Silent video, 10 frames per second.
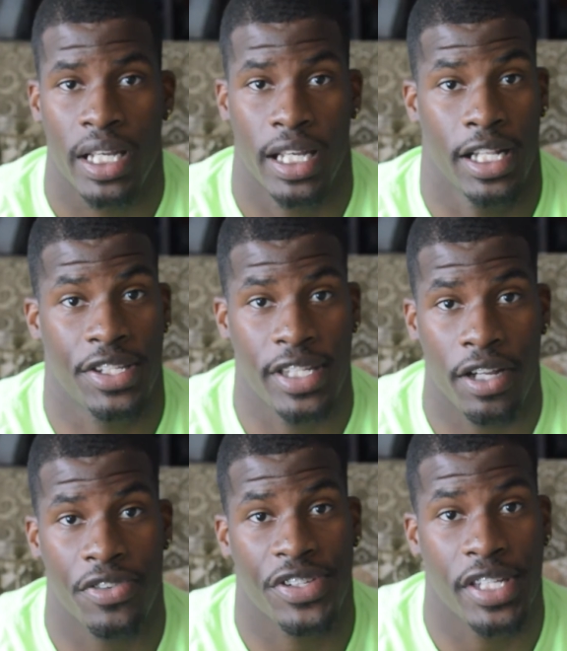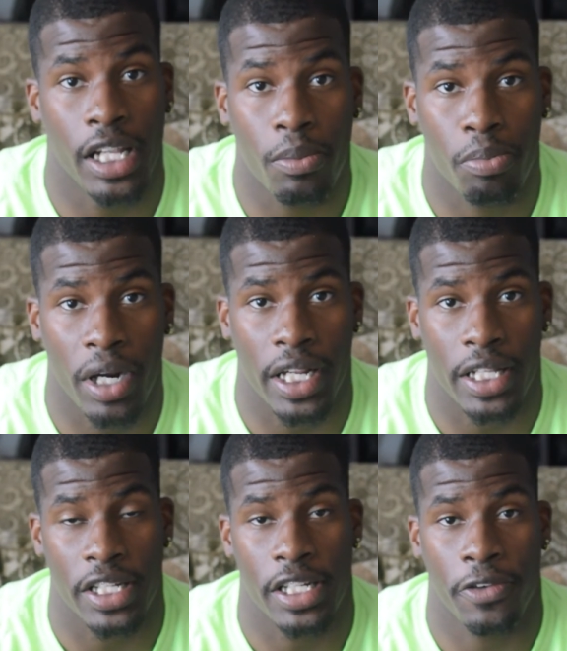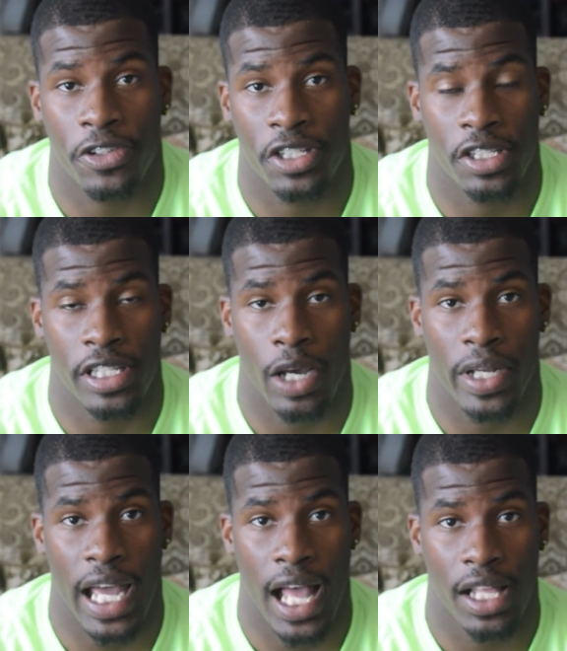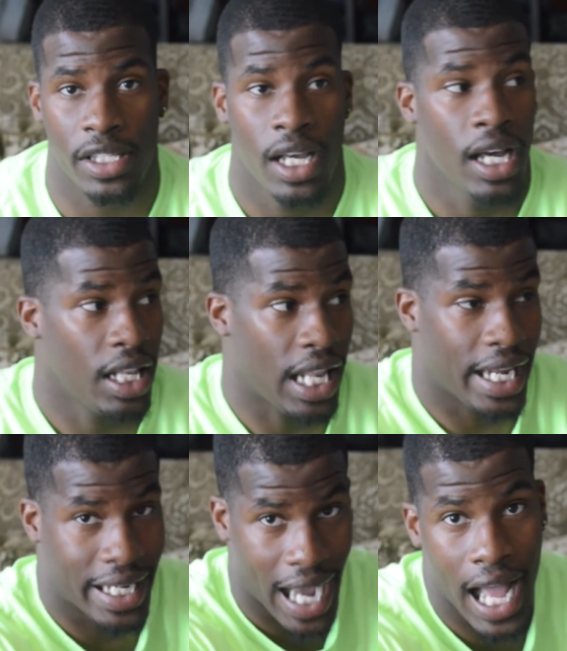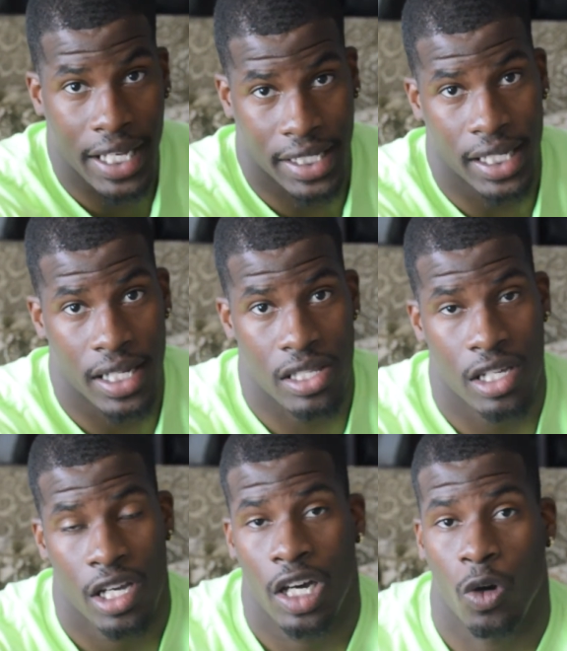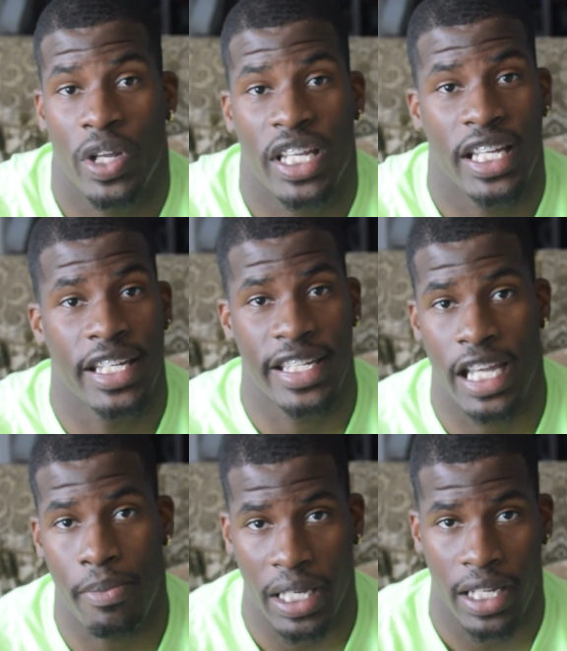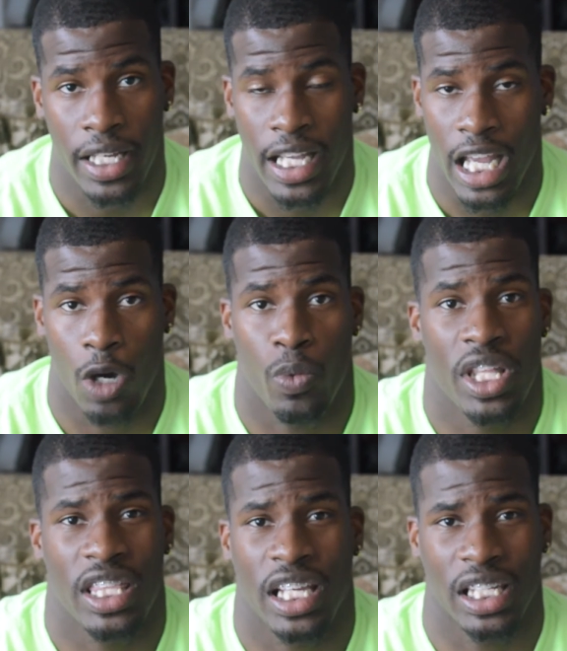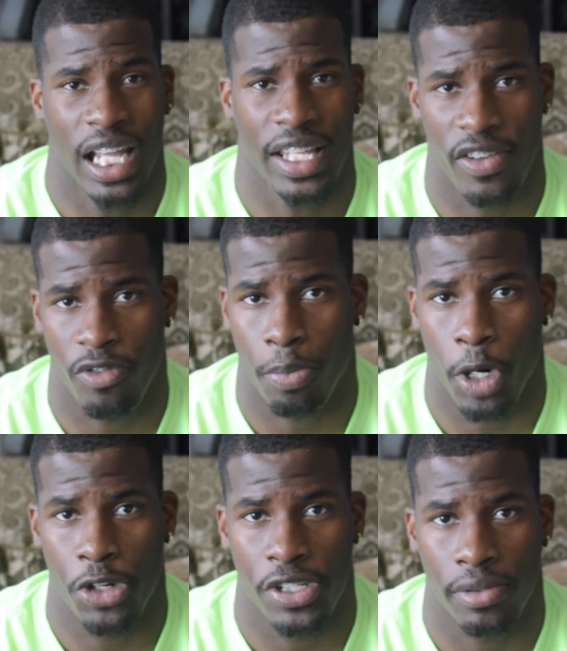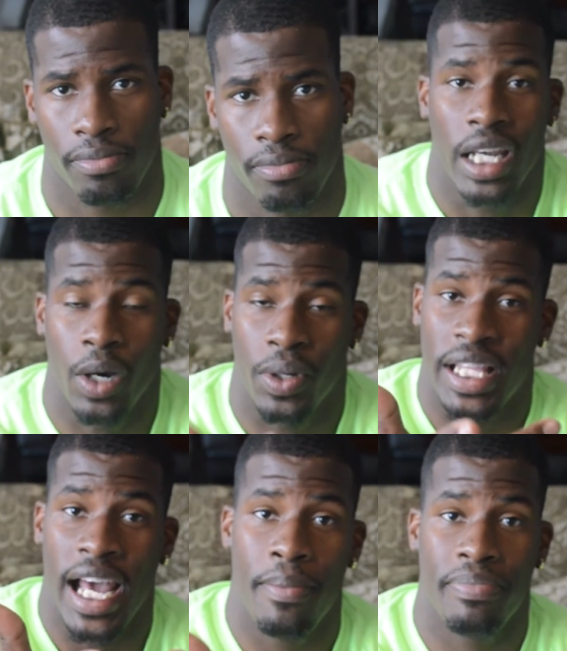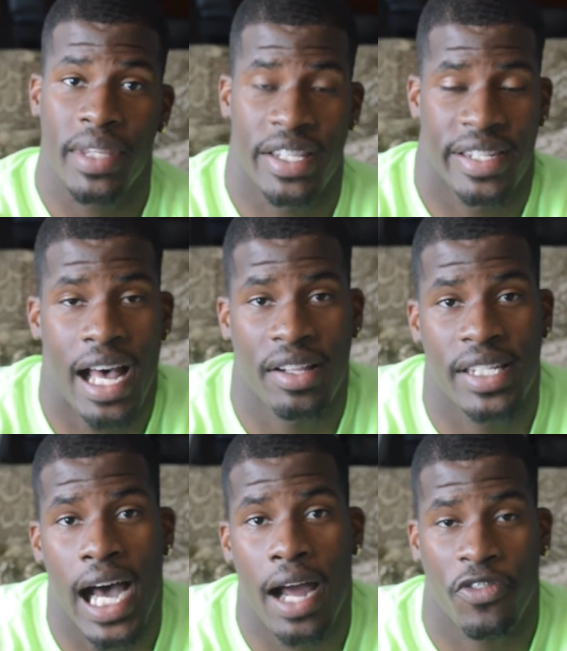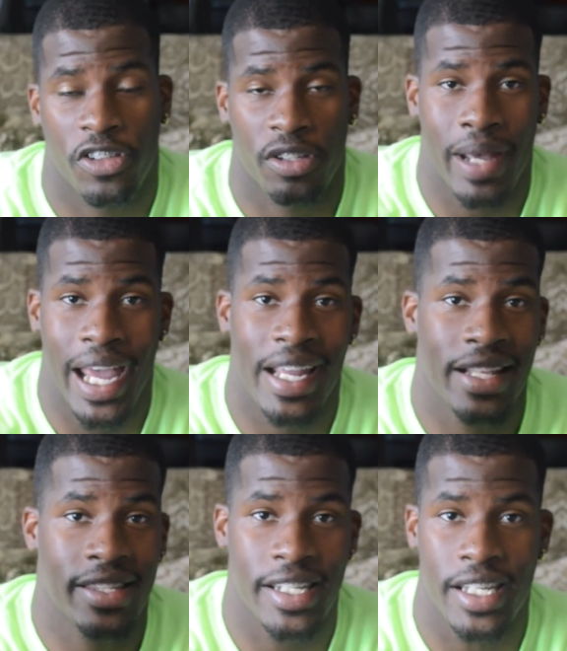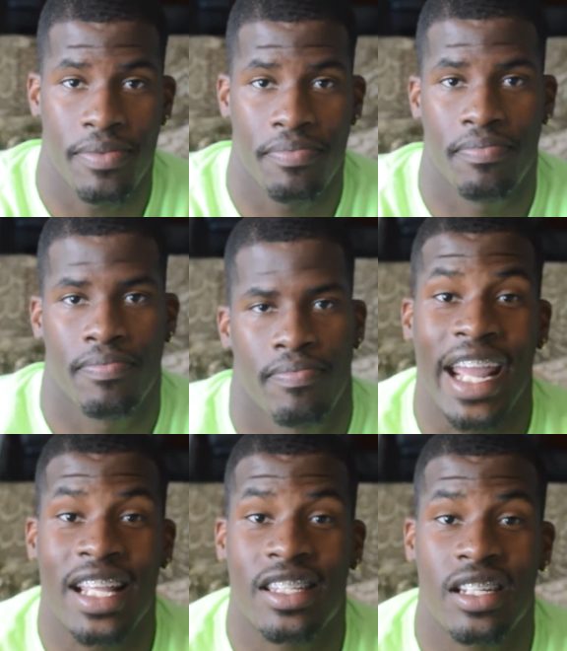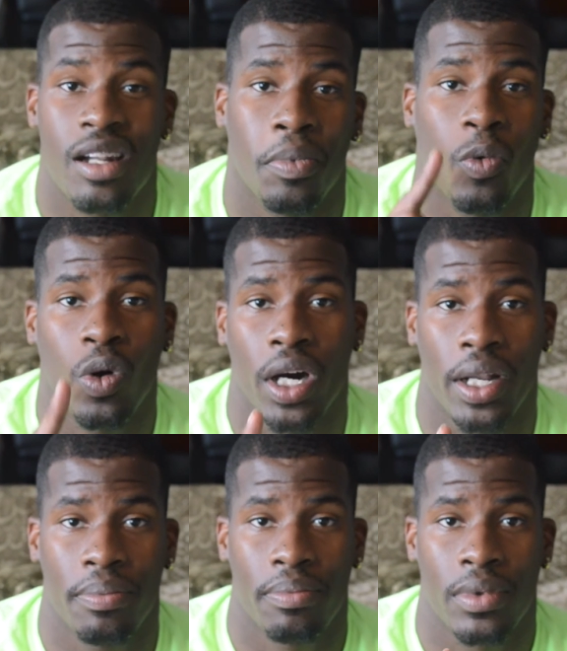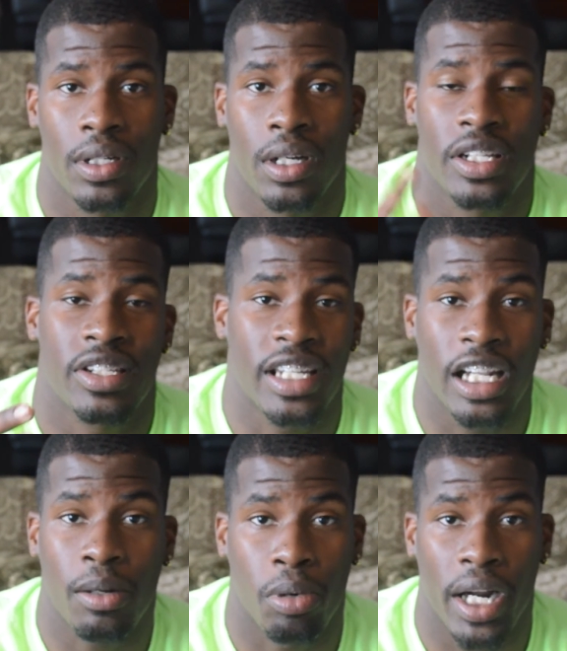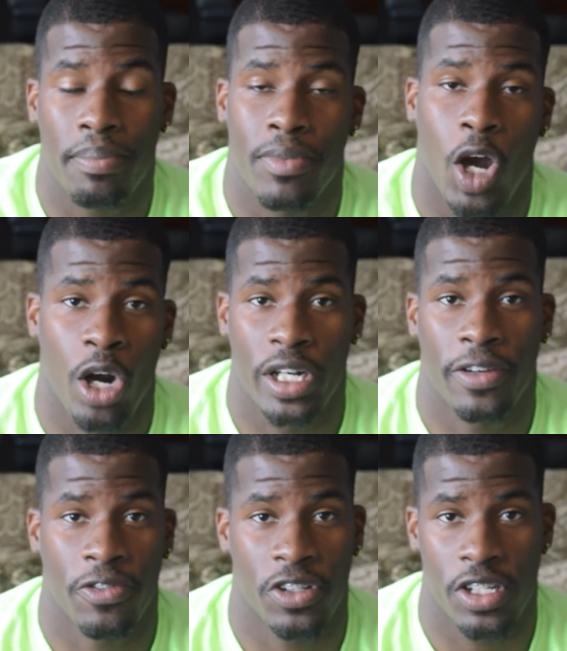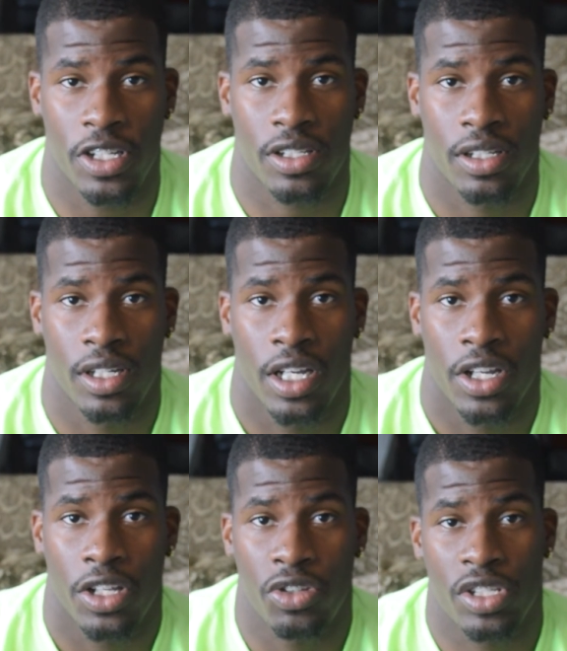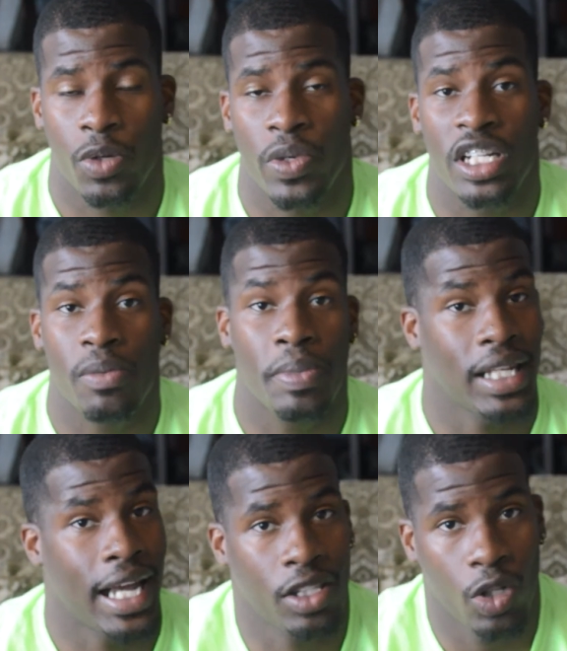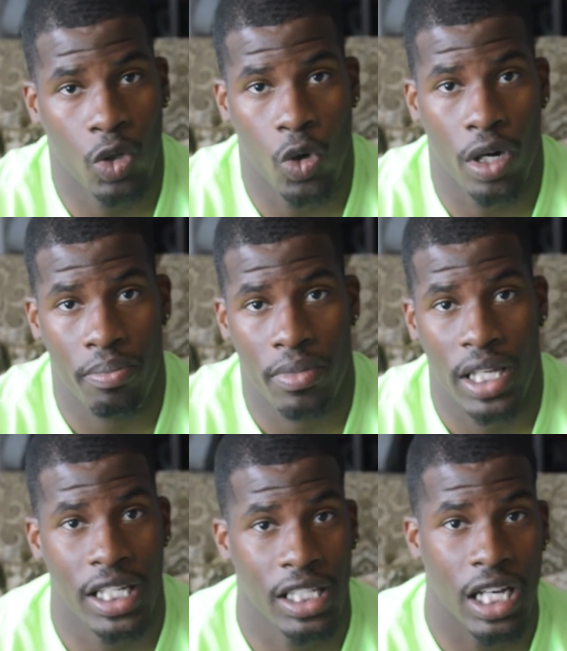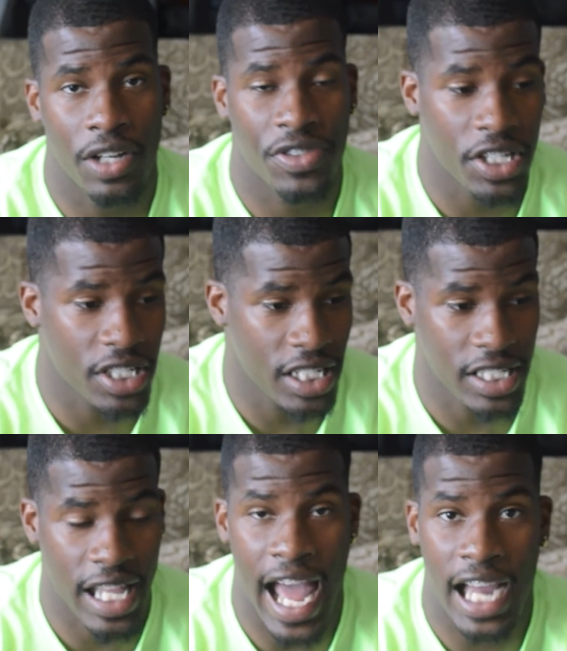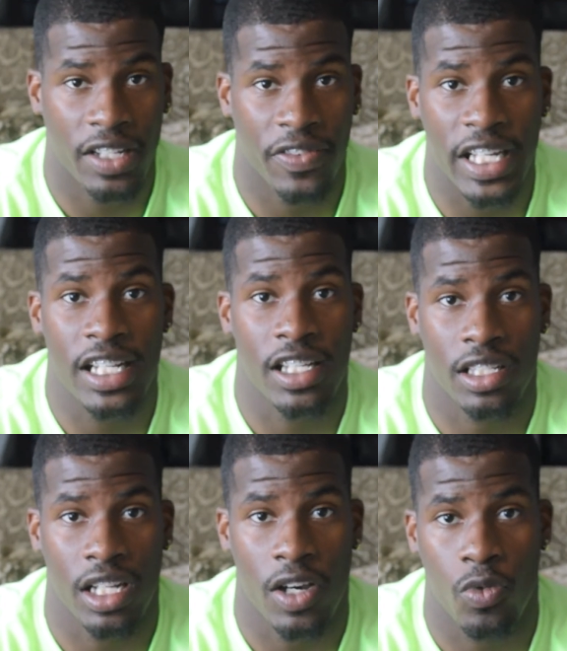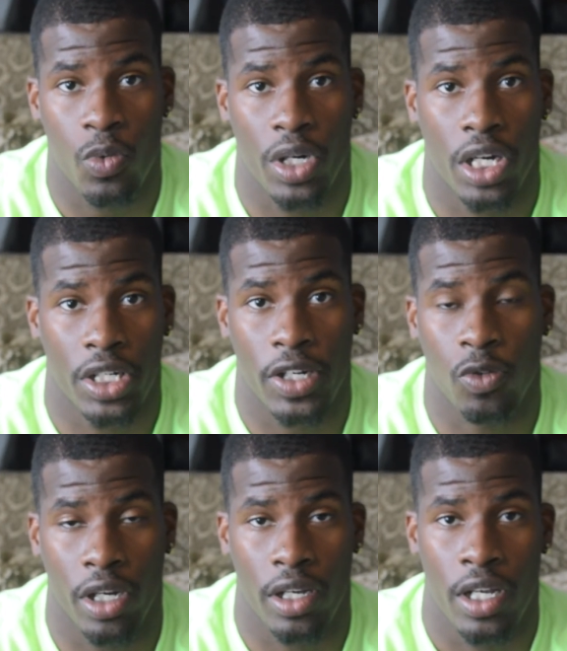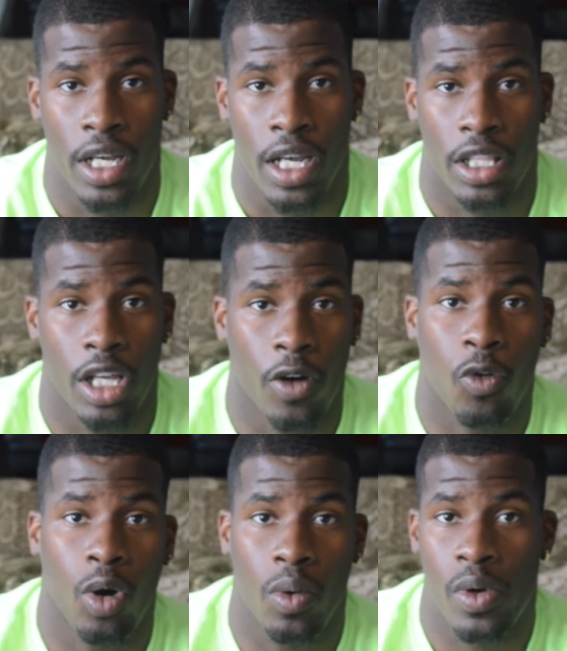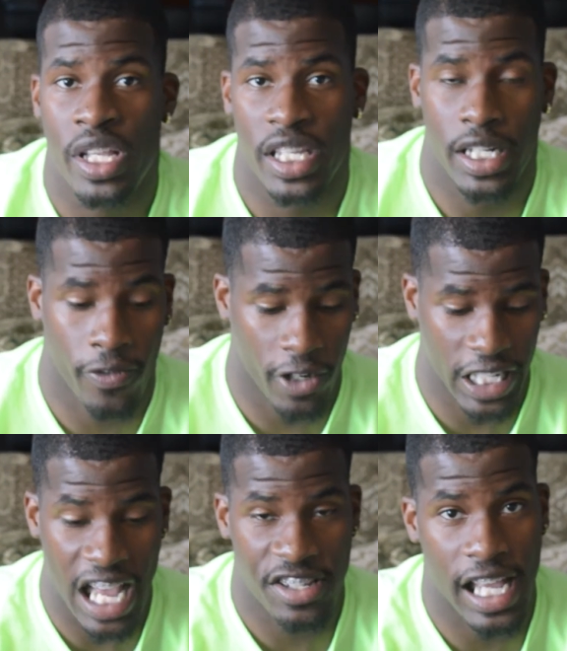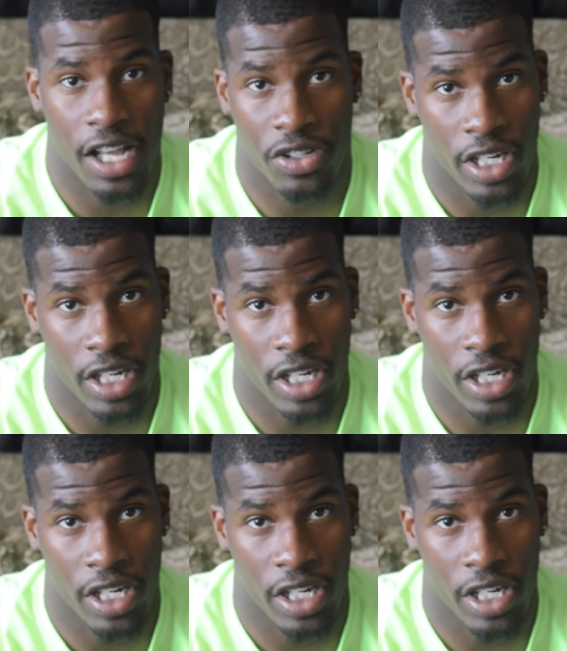Instead of celebrating the differences that we have, like God does, we condemn it and we think less of a person. And with that, it's now time for some A&T. A&T number 1, celebrate our differences. You see, we need to be like the Lord. He loves us and is active in his love when we are different. Therefore, when we see different lifestyles on